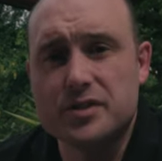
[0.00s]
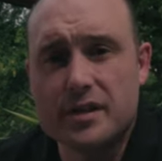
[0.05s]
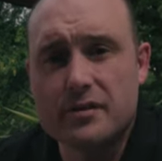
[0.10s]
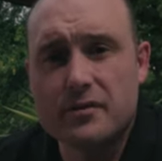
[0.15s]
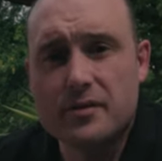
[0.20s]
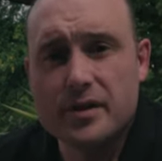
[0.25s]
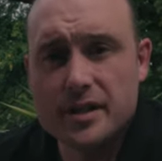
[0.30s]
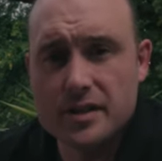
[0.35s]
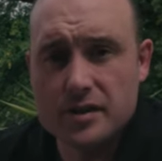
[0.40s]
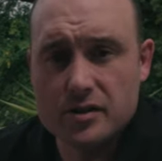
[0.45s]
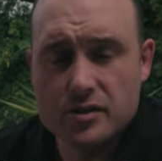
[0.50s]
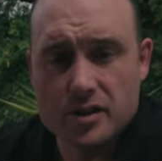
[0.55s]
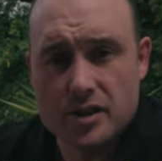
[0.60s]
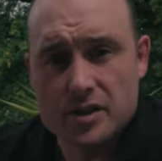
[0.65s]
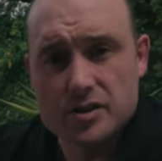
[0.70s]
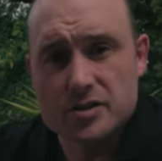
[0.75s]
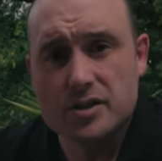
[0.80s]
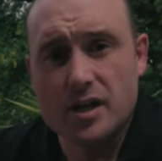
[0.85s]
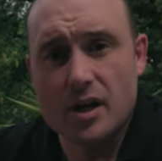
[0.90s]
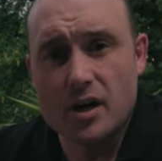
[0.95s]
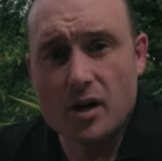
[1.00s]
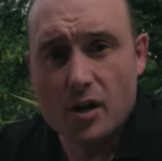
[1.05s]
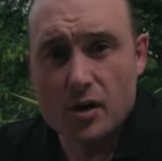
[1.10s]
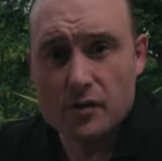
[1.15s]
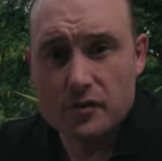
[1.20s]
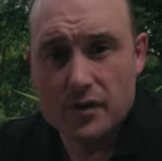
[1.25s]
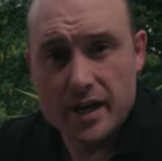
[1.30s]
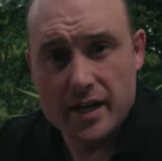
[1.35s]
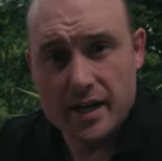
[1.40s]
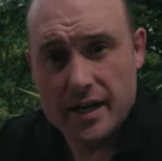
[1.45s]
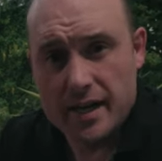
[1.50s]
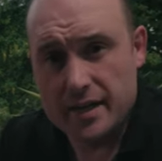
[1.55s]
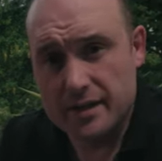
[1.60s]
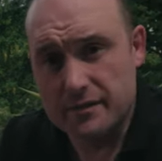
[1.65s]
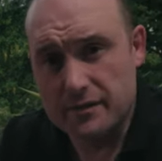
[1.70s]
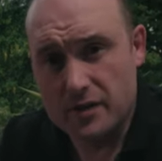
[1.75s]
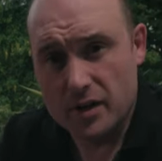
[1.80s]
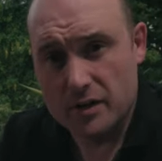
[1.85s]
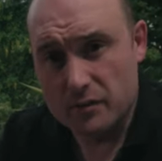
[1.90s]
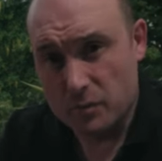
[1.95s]
Generally, you're going to start off at an
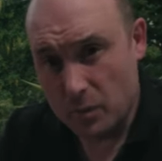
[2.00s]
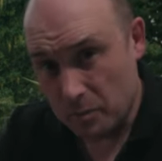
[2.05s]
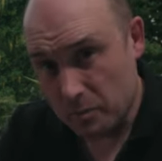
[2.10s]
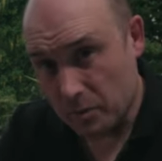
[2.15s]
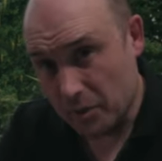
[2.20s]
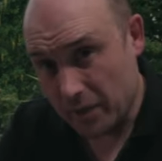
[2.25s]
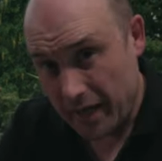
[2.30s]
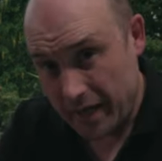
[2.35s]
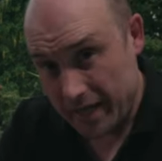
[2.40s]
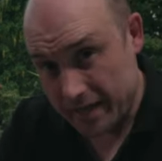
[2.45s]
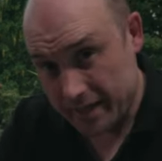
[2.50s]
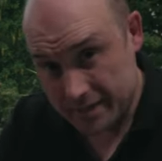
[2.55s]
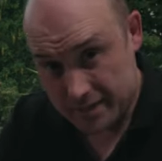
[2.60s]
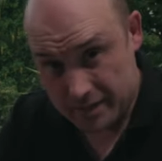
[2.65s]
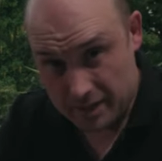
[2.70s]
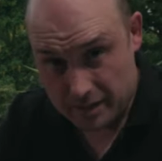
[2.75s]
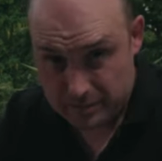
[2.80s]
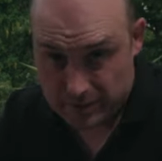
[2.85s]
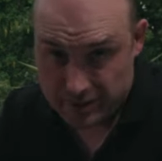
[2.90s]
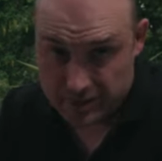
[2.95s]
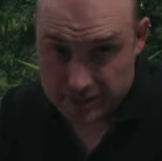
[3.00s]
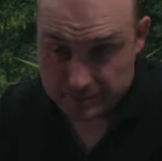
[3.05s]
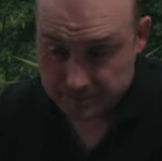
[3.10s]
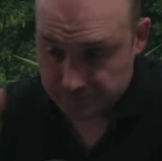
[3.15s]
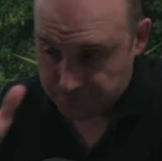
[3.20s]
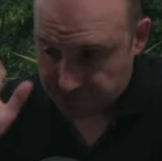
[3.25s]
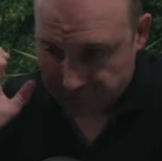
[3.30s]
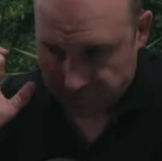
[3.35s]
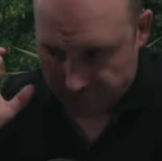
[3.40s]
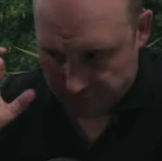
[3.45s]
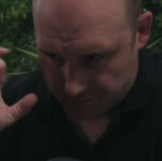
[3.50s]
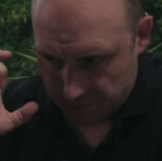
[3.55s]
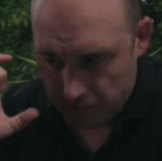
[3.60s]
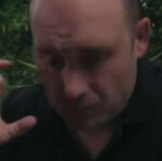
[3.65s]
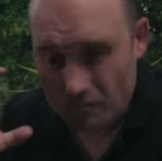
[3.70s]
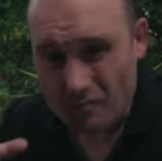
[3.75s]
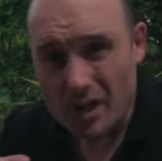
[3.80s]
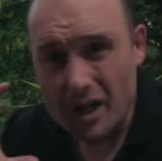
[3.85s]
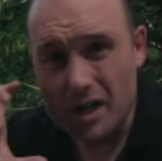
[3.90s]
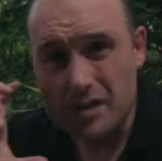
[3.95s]
85 1.8. It's going to be the
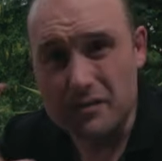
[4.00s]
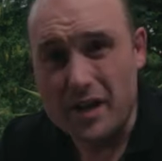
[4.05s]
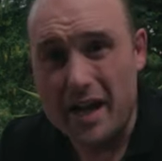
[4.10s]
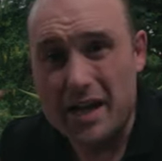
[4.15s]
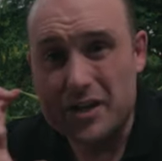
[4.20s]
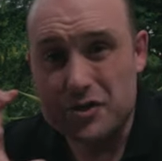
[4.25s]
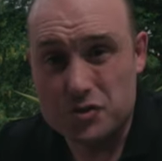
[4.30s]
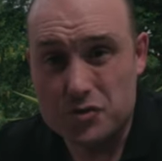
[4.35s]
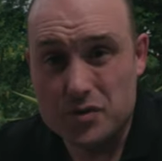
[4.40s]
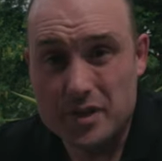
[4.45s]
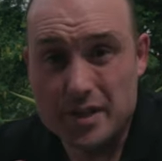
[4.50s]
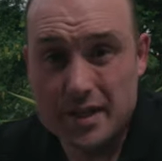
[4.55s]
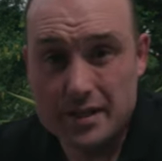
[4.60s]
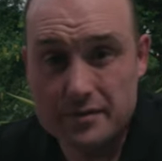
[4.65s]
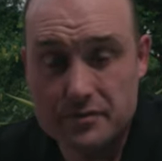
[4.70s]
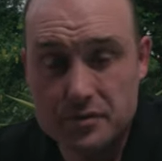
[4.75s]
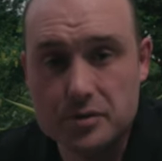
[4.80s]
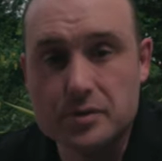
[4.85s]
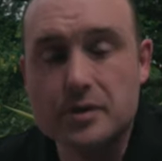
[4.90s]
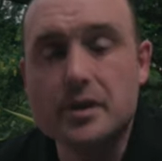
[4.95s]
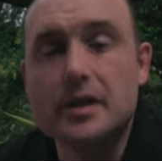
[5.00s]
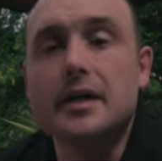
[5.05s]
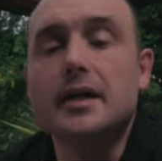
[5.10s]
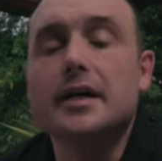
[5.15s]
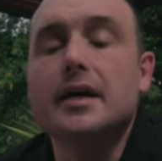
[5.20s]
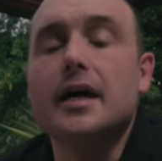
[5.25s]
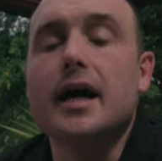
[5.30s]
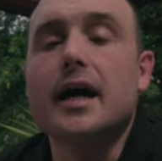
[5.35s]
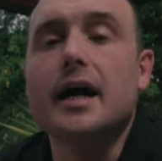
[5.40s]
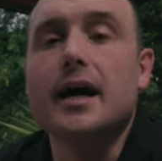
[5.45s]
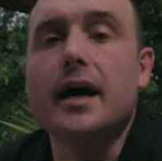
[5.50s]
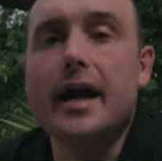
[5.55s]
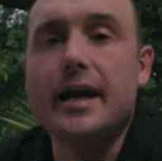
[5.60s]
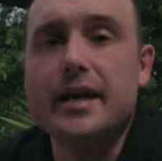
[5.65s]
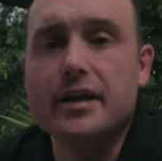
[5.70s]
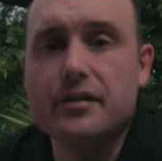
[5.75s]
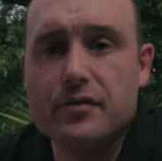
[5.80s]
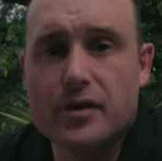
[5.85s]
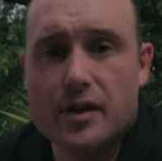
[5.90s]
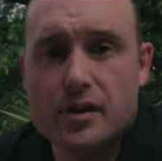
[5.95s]
kind of entry level
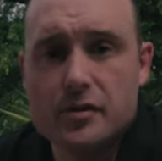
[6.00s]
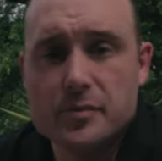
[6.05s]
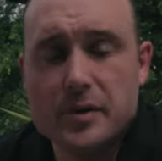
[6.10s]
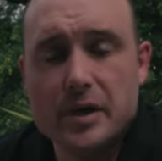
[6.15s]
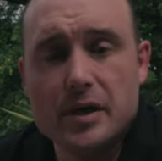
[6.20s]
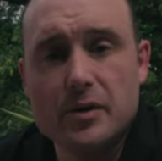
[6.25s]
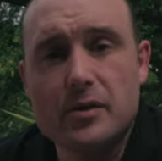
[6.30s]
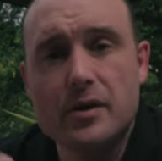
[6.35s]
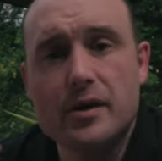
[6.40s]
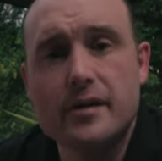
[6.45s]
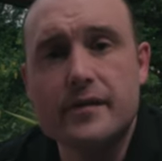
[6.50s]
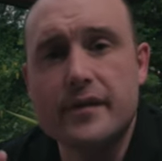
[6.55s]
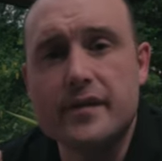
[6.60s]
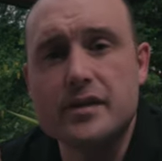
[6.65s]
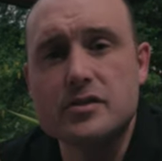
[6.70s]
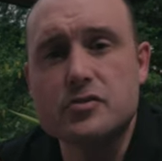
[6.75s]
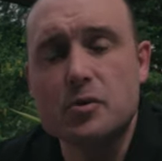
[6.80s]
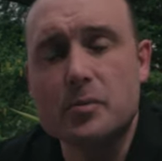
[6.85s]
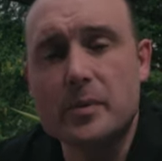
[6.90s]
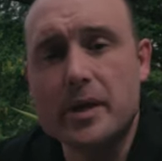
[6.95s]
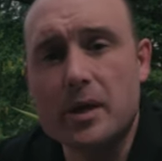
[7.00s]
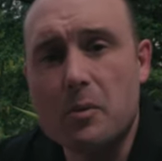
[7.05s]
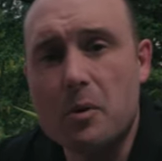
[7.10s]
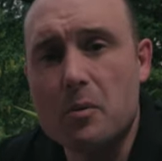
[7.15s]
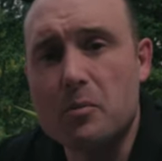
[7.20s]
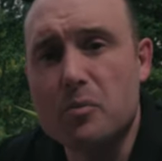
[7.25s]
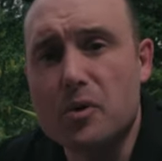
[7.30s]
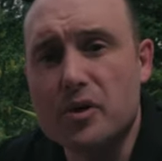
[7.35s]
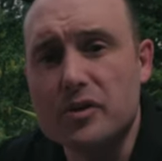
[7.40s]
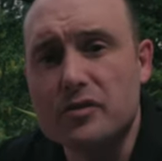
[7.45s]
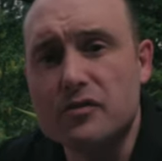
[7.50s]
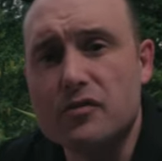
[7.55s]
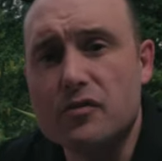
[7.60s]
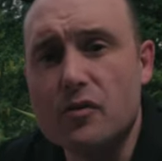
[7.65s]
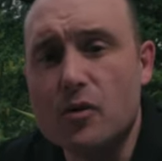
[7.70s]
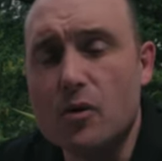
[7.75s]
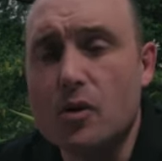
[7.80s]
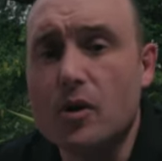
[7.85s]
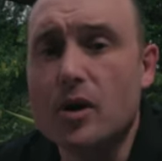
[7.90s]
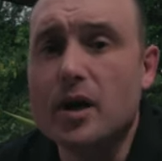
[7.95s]
85mm. Then there's normally a
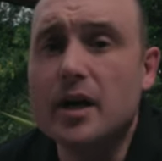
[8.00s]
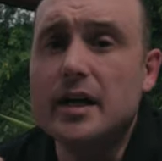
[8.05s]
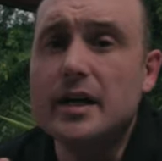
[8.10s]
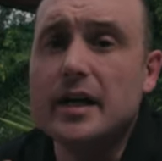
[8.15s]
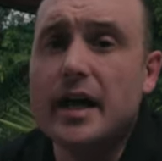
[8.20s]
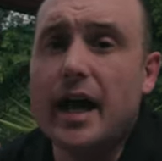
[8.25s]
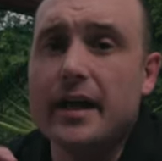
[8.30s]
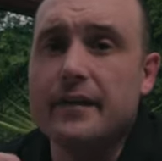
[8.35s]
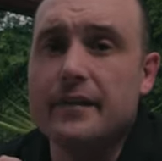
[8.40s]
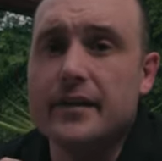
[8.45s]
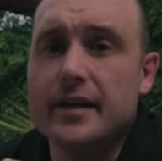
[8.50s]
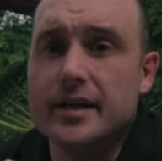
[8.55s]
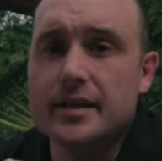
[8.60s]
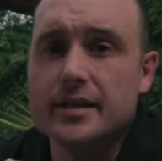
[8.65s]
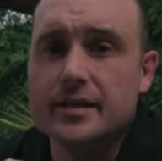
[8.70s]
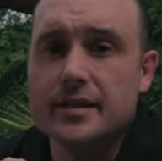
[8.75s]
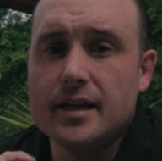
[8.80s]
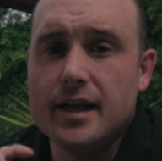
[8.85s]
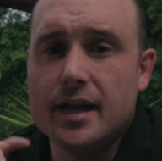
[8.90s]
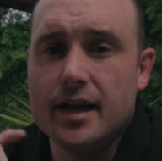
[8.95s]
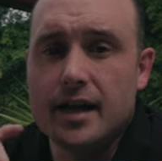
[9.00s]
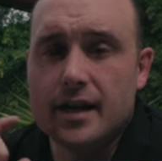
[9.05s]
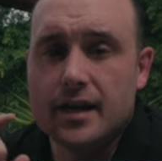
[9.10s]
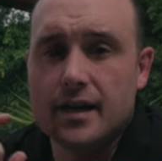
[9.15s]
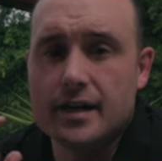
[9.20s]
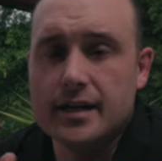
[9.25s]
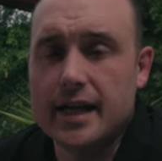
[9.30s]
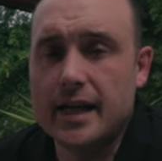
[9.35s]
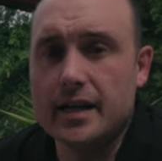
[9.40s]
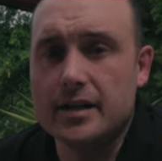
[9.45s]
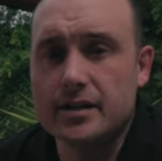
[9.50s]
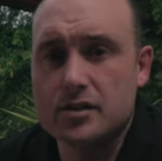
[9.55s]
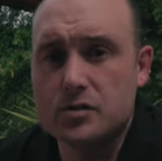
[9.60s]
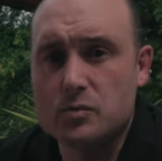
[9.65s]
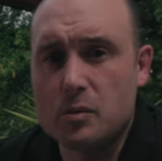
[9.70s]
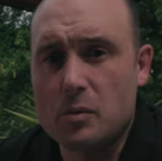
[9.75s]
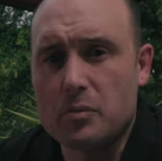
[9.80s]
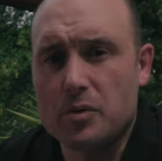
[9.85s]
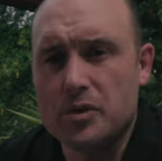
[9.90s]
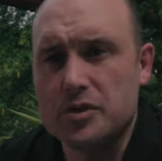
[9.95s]
1.4, and then Canon
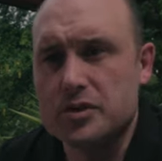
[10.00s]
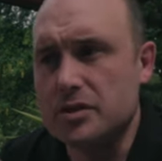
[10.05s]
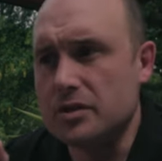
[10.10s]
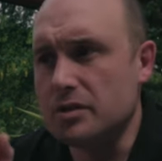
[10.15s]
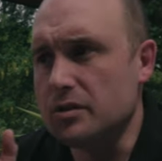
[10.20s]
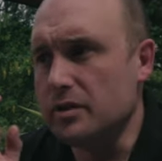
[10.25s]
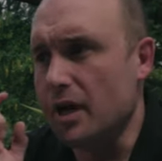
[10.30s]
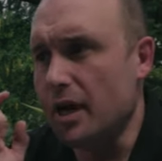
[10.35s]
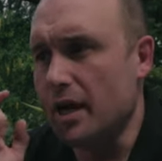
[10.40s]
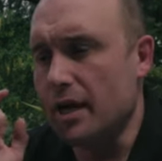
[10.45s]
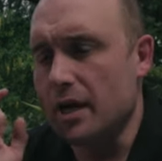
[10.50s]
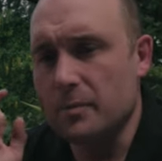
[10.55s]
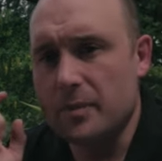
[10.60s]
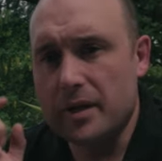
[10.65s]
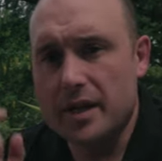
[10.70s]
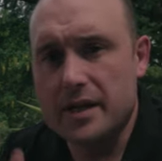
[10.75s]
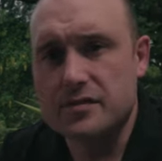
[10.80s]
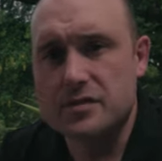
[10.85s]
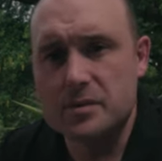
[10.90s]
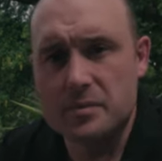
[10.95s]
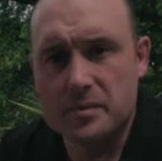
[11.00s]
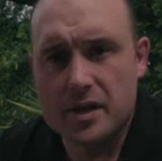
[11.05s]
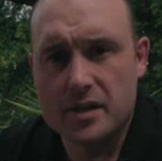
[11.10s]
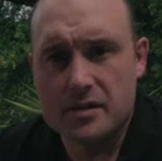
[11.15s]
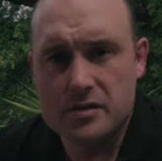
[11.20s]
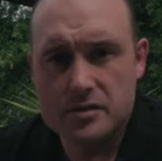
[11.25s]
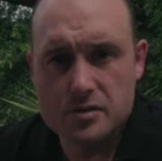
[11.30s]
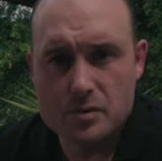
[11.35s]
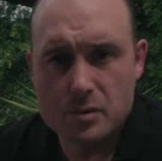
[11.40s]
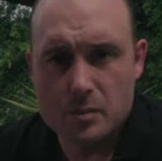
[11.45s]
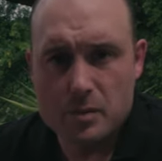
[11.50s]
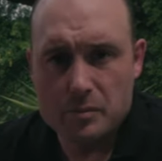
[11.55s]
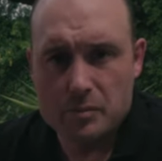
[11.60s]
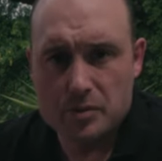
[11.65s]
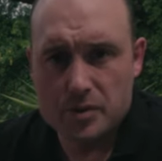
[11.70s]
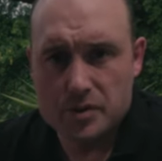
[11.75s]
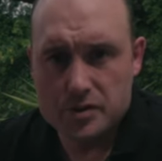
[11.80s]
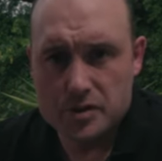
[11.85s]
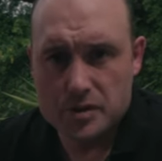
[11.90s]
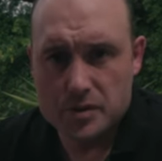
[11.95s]
does 1.2, and I believe some of the others do a
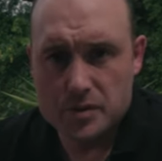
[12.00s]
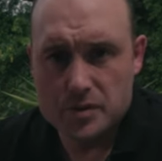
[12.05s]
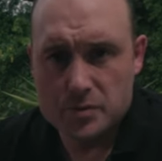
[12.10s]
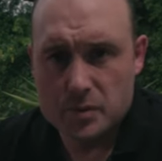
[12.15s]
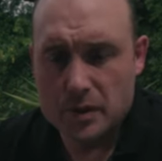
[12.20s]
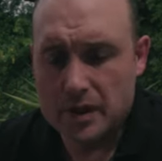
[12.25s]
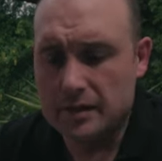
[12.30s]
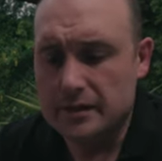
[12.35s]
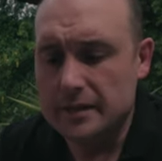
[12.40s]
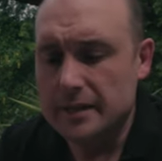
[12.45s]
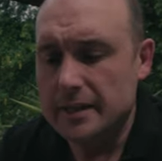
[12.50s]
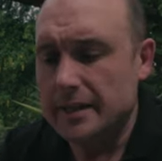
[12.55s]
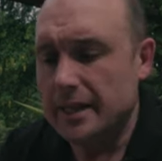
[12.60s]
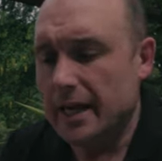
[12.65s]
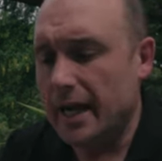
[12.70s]
1.2 as well.